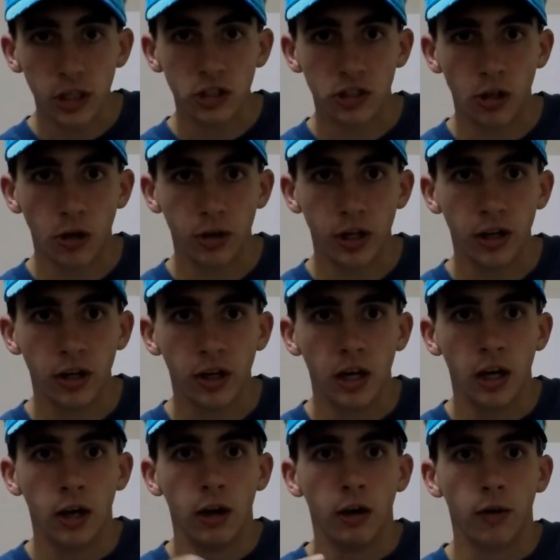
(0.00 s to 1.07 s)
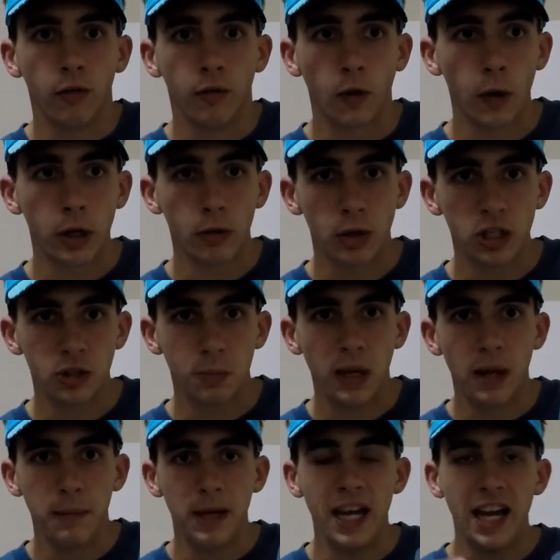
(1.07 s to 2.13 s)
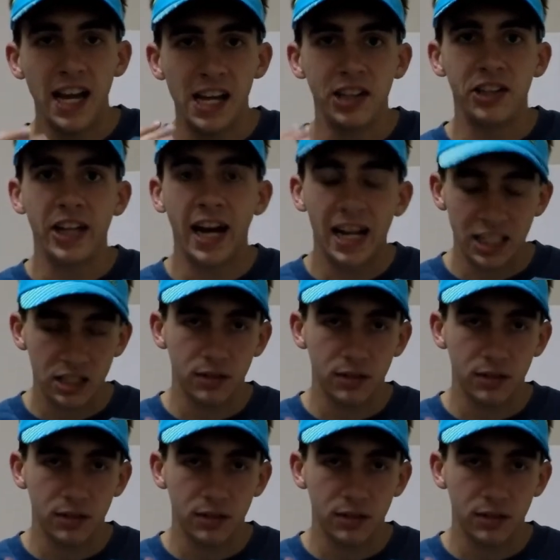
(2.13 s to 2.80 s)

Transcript: soda for your race bib, and that's